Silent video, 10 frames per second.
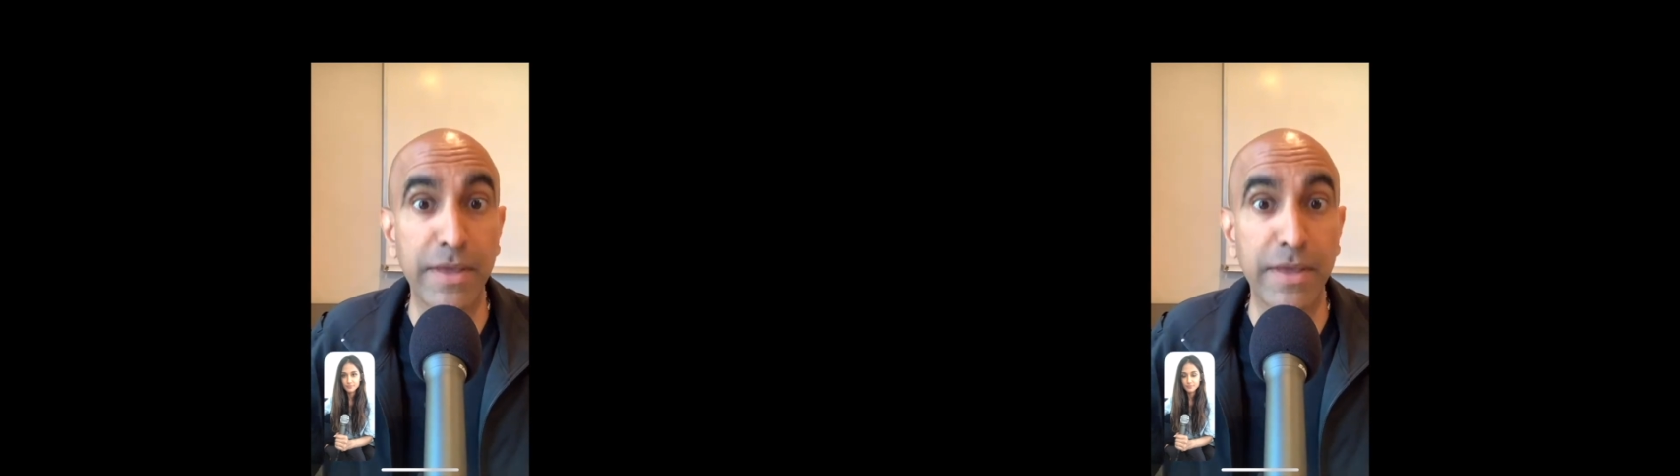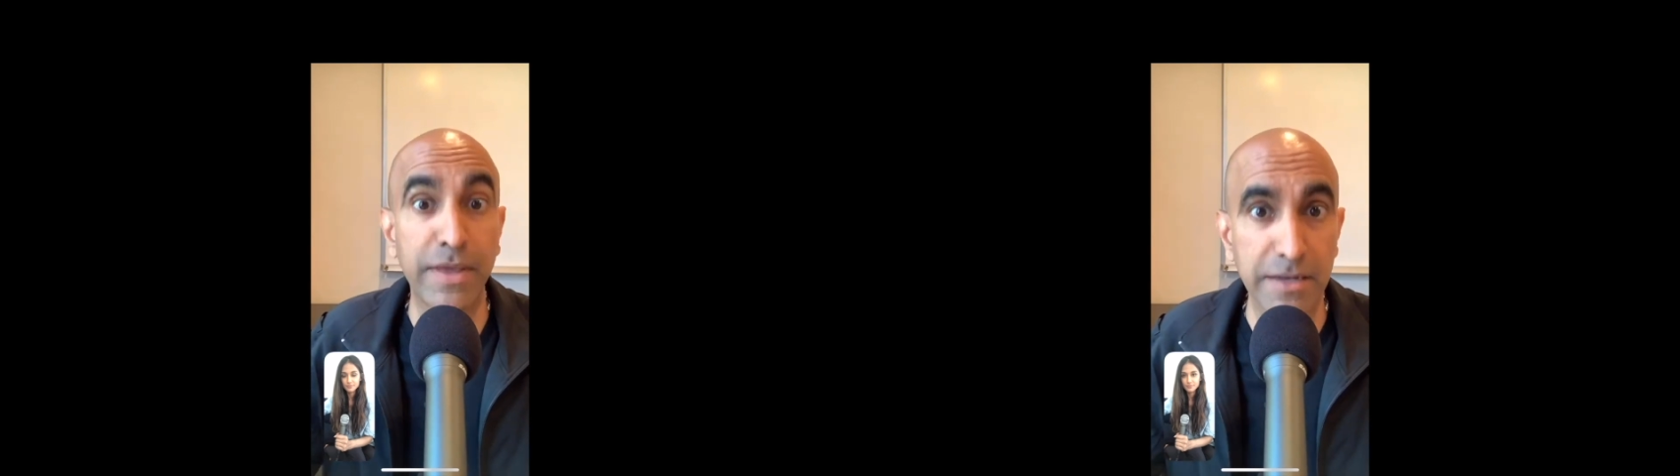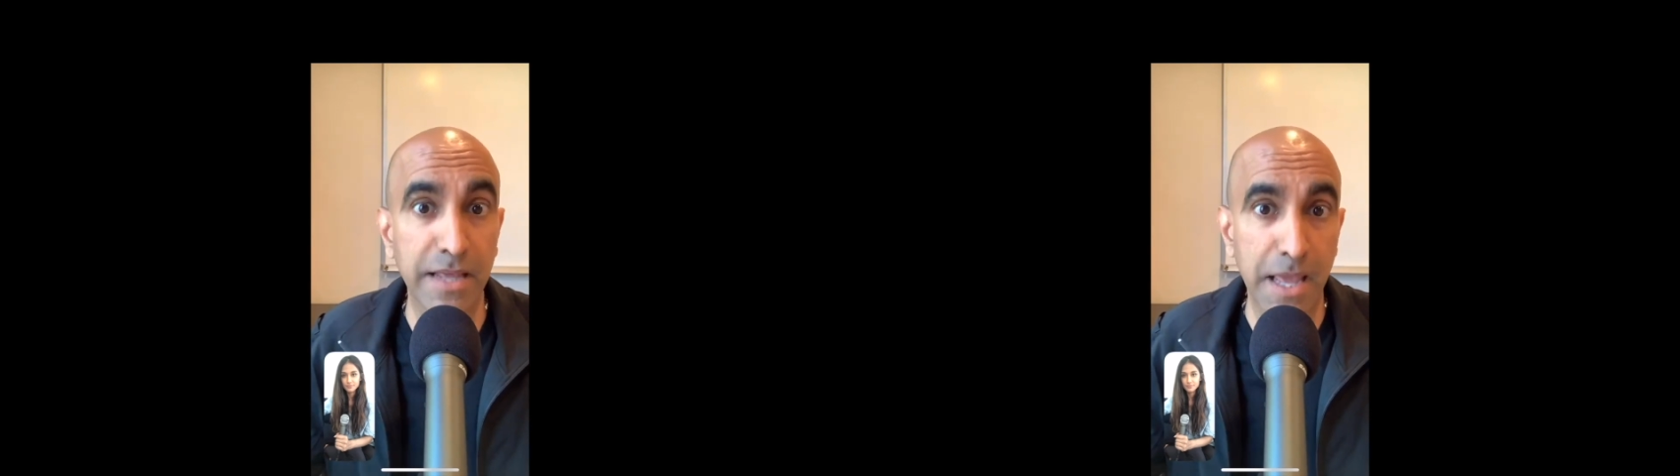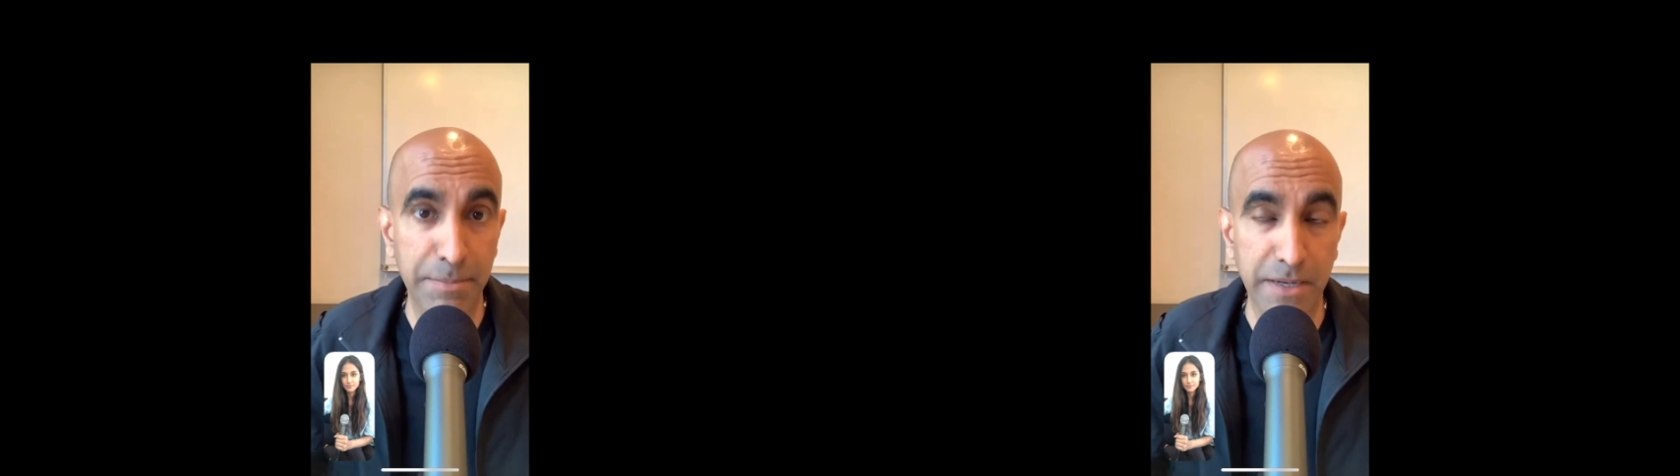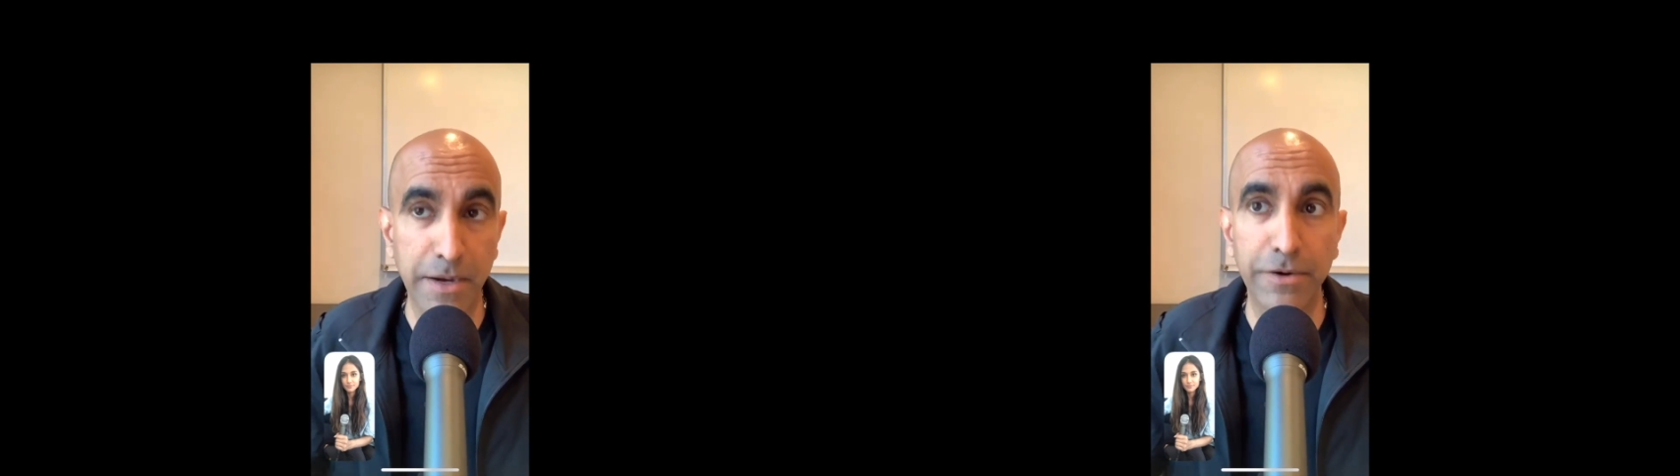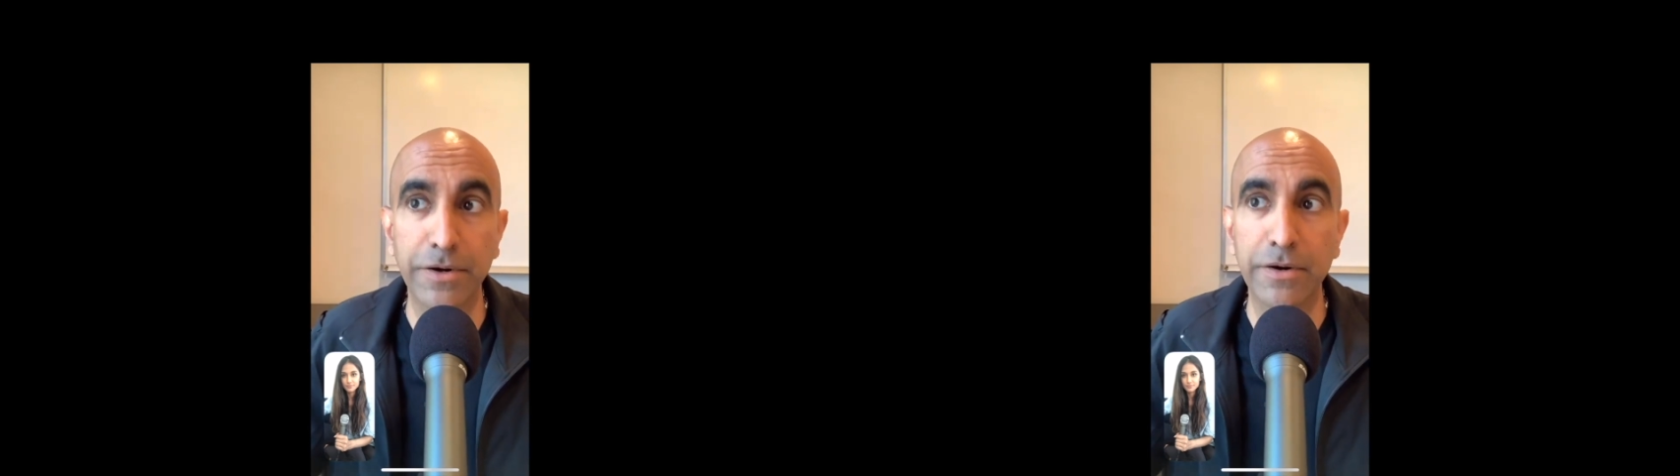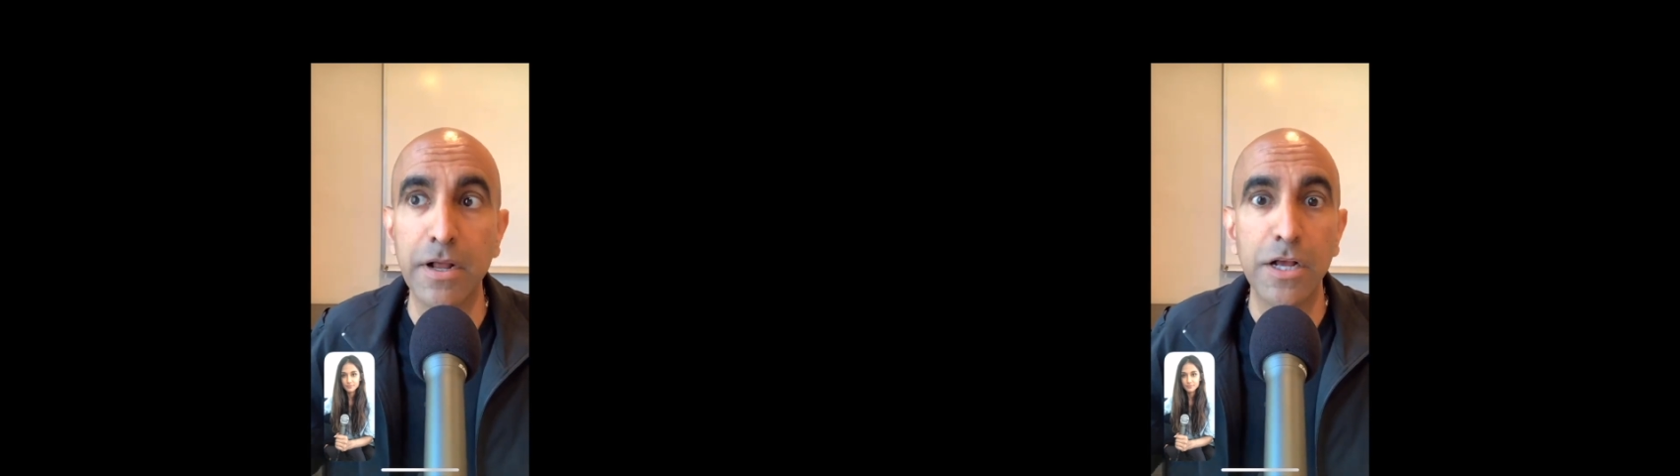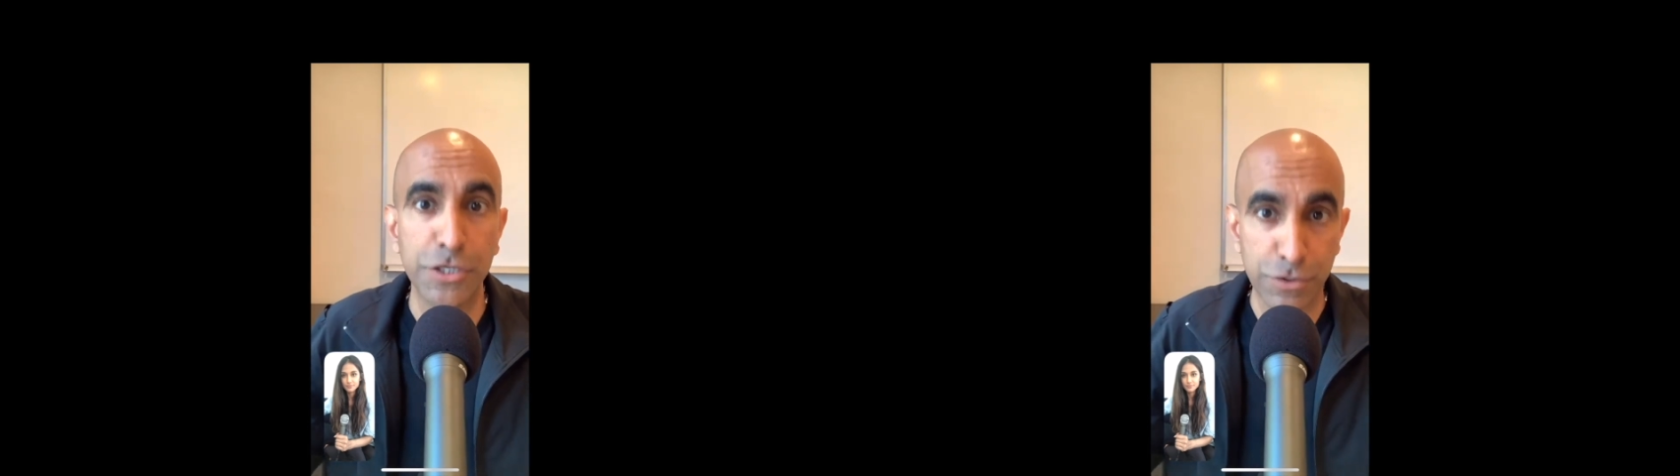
spread it, you can't be a carrier,